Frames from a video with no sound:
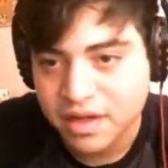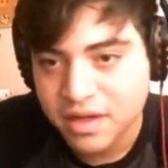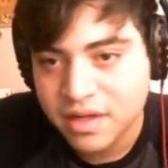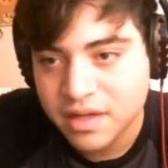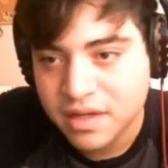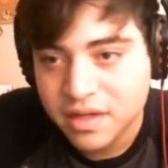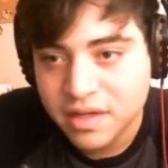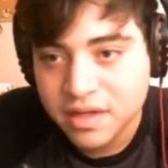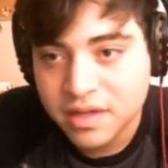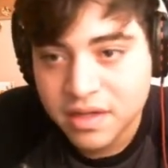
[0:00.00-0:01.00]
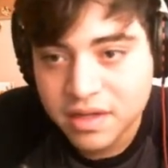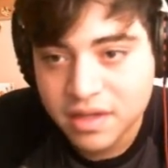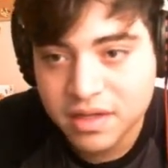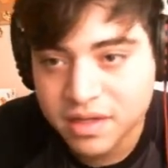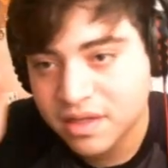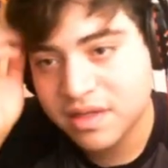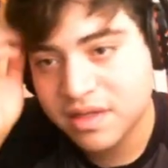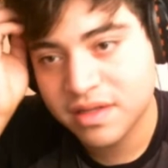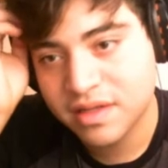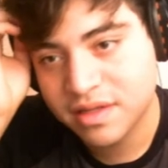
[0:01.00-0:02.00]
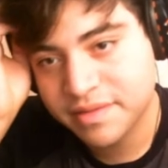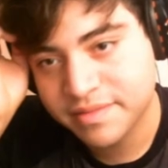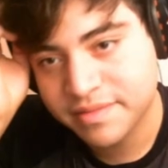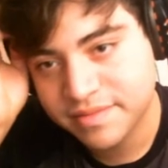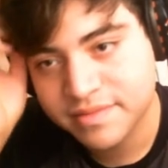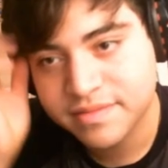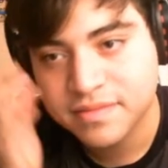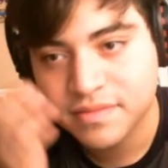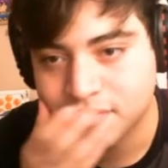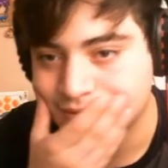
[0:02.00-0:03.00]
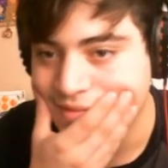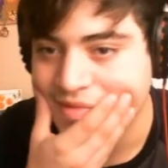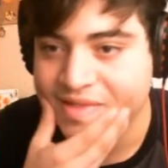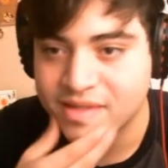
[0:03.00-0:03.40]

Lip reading: [no speech]